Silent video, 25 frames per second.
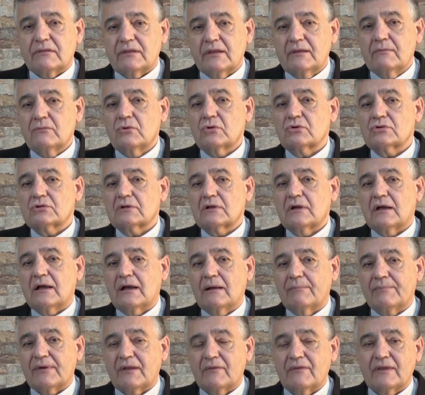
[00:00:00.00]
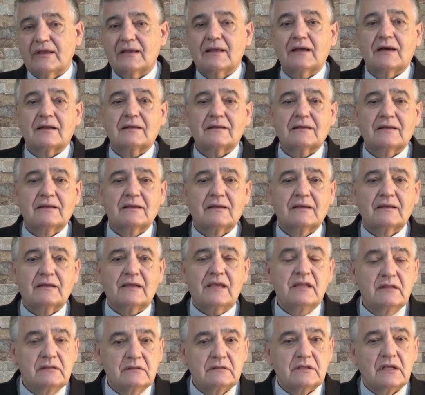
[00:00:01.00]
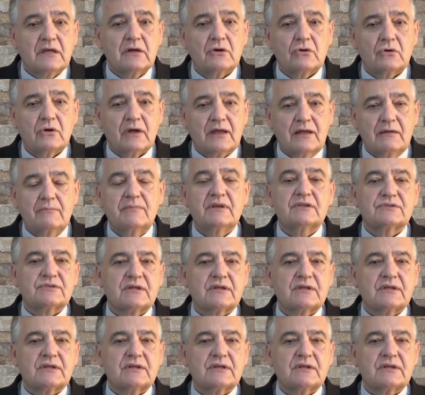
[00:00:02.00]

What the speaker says: And meanwhile, as long as we are